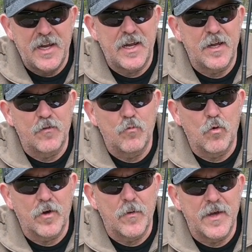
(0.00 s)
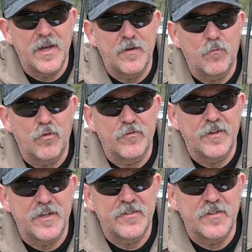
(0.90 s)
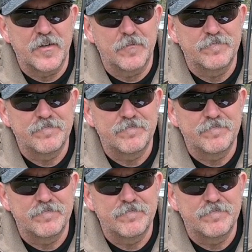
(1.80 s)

and we'll go ahead and present it to you.